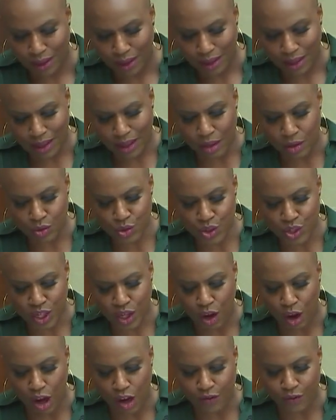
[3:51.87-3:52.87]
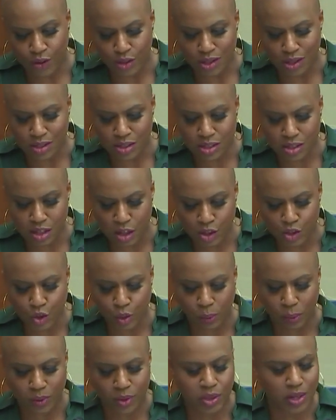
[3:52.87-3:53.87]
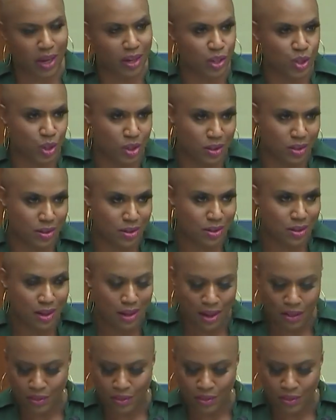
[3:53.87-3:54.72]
EOC offers essential protections